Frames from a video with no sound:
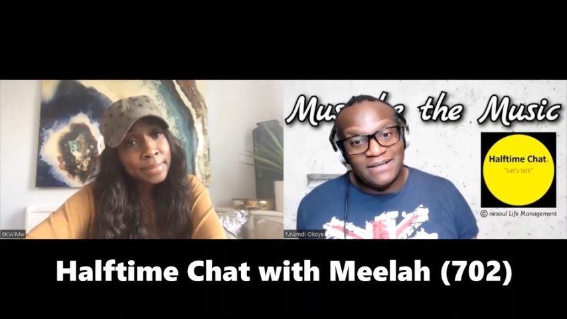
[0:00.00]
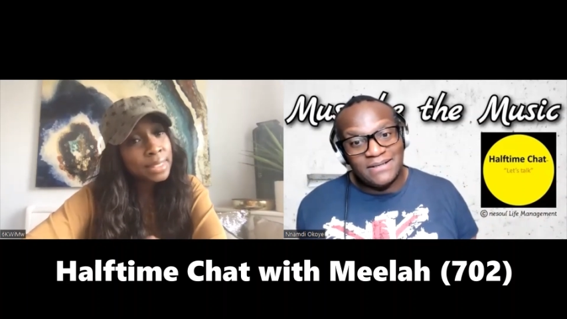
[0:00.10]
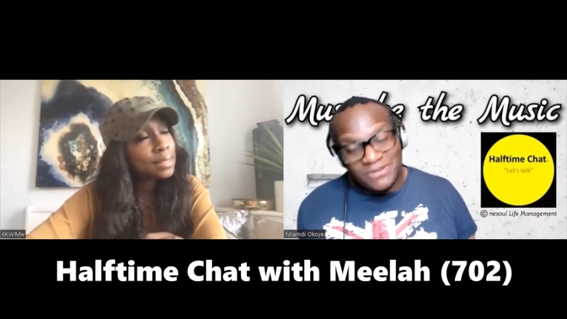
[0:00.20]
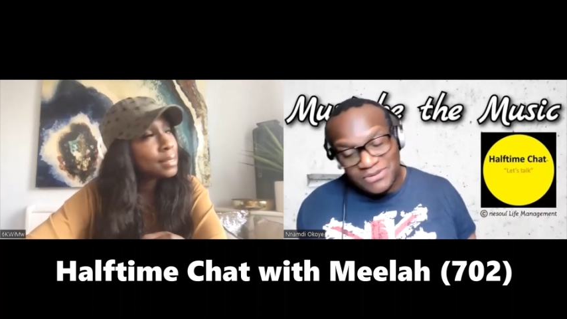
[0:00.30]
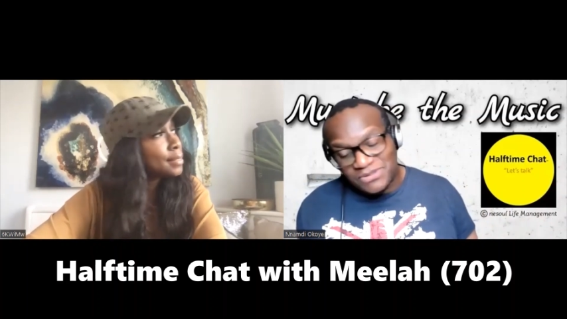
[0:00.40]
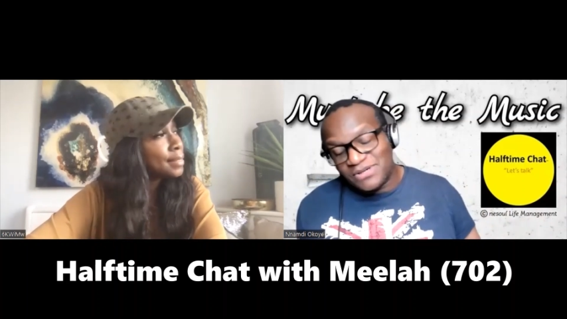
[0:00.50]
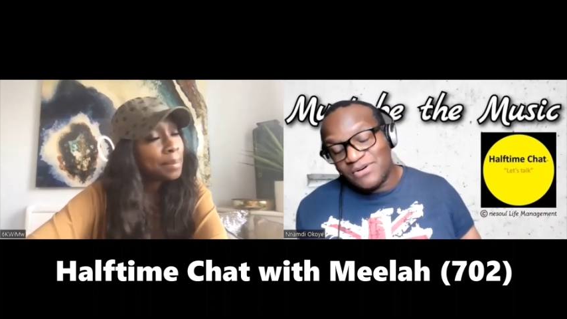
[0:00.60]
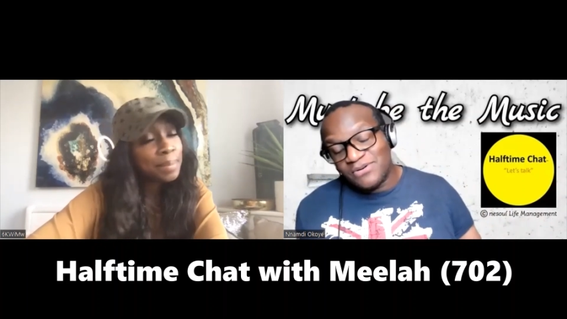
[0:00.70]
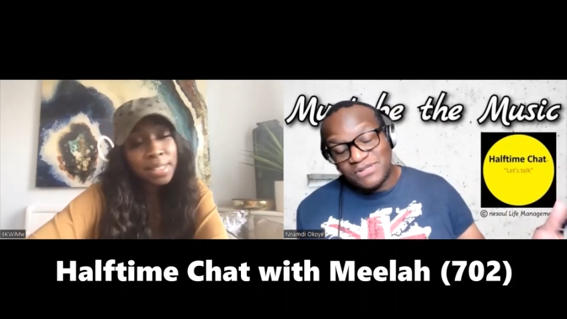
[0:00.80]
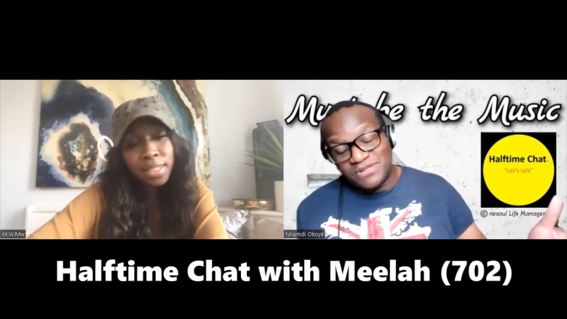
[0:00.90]
Speaker 1: So she
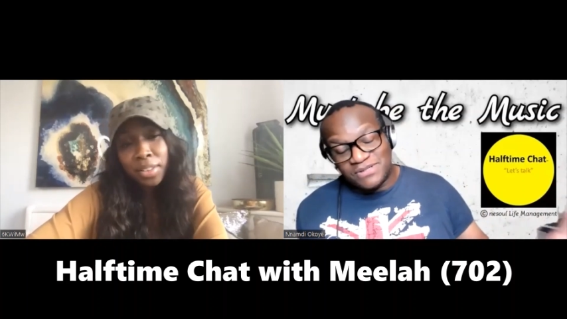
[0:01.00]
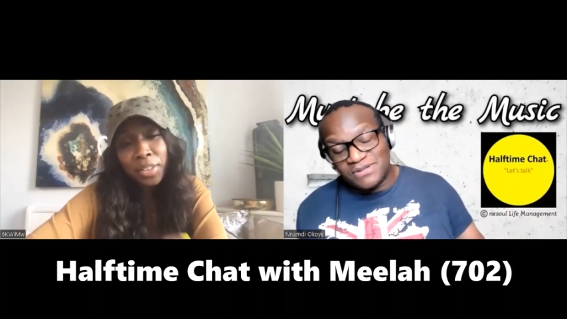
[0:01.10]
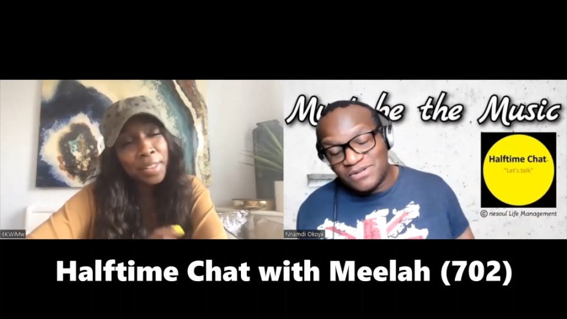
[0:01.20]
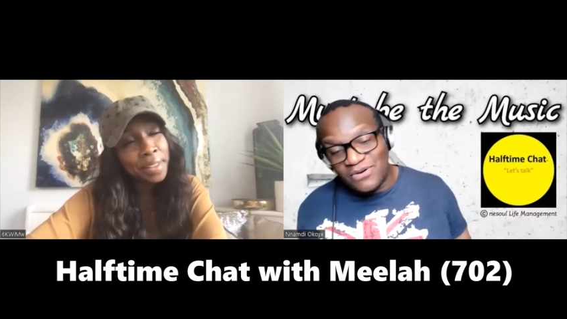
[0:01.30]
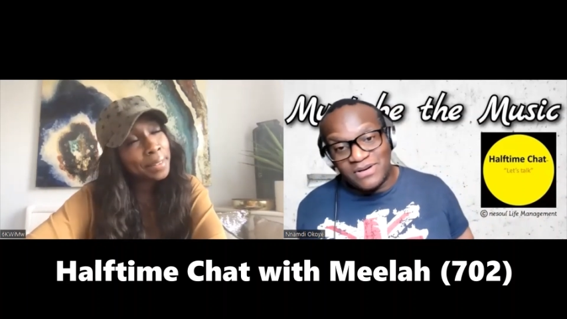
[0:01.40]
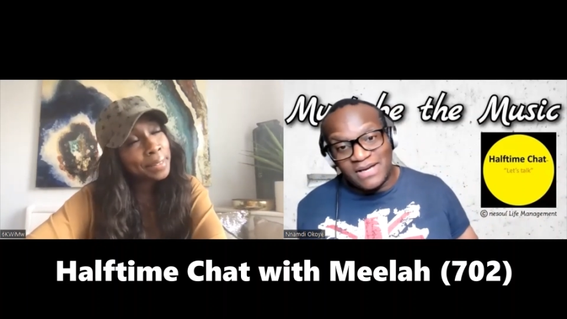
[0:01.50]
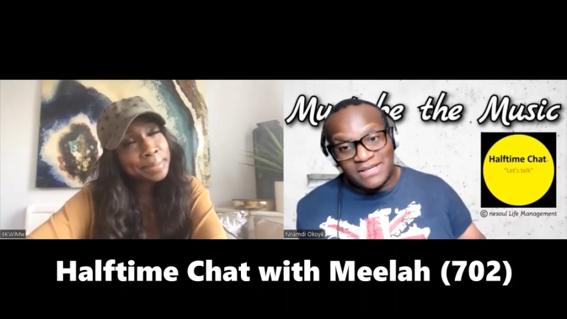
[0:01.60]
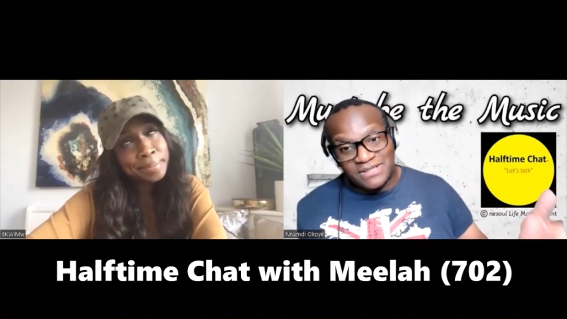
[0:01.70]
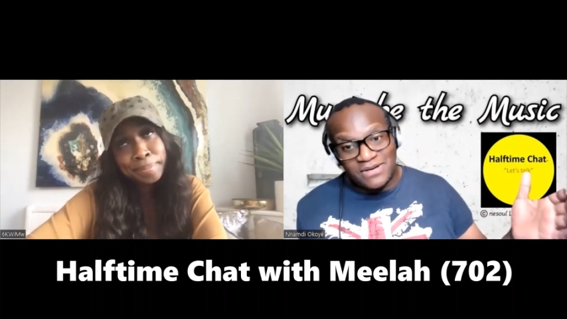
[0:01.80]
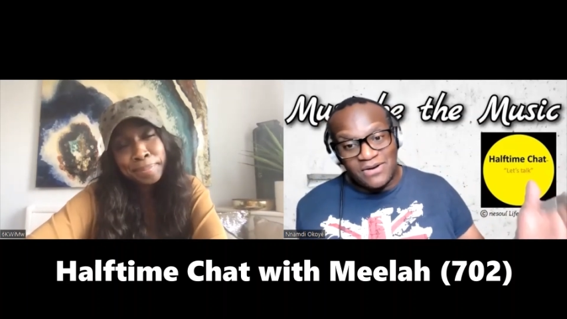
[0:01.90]
goes,
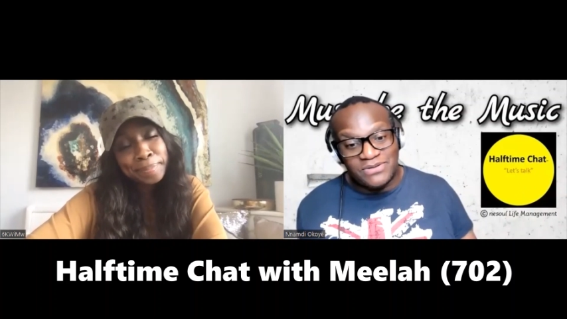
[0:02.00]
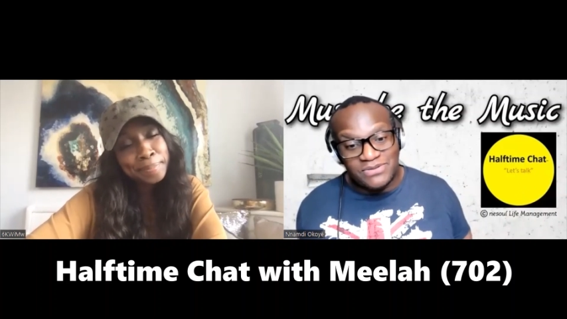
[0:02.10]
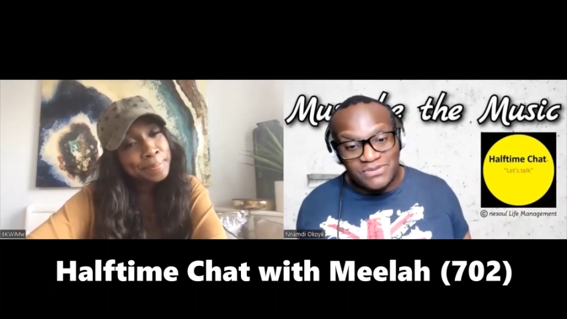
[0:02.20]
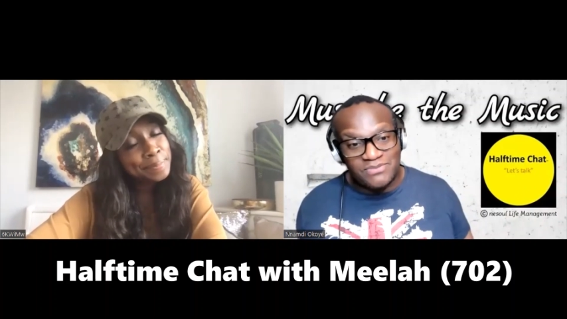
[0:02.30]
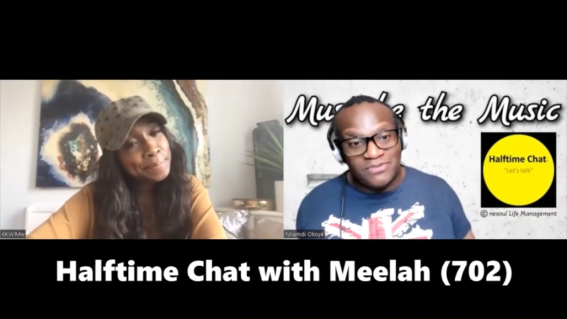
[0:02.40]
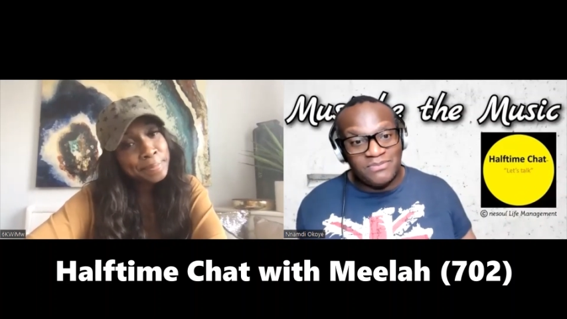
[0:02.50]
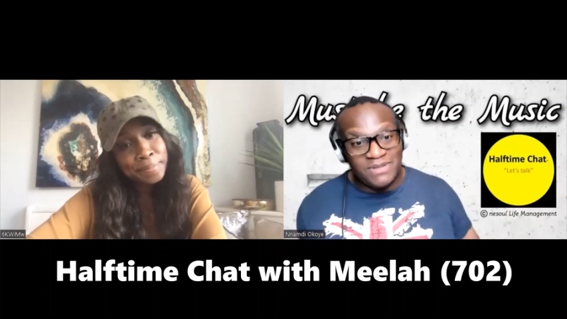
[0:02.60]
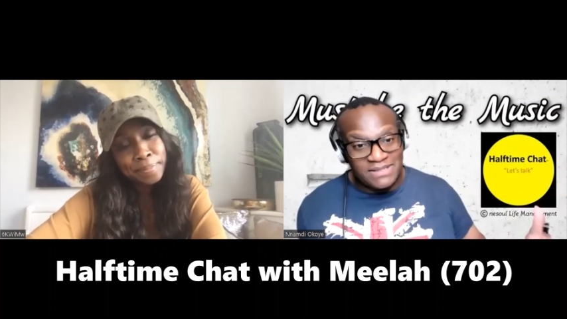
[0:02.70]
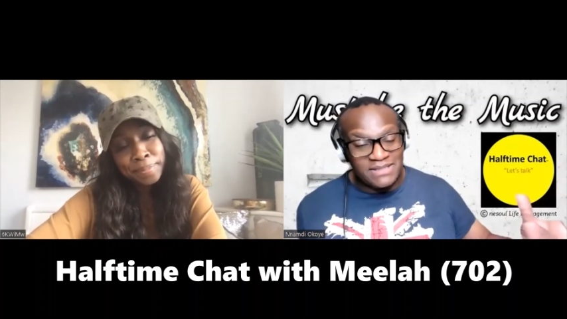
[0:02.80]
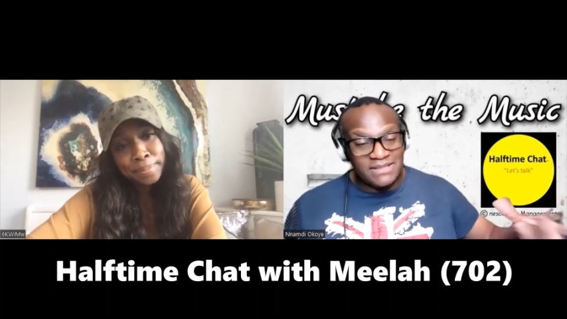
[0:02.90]
okay, she goes with, with,
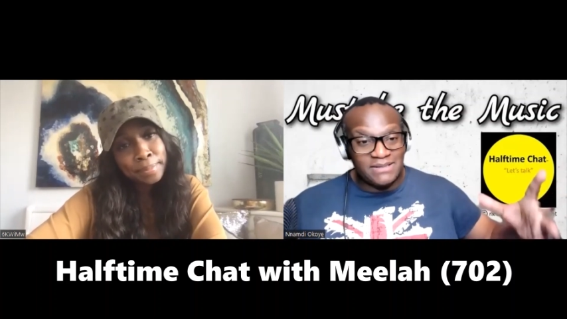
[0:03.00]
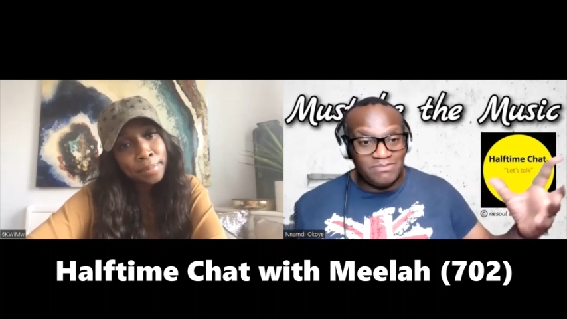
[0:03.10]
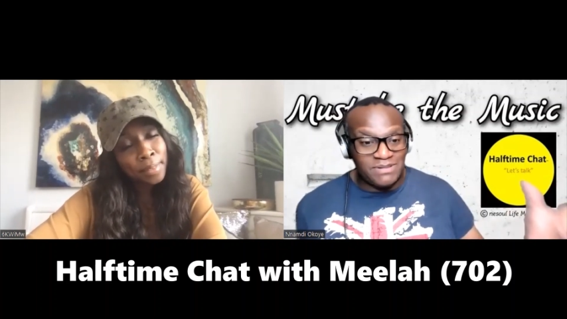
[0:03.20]
Missy,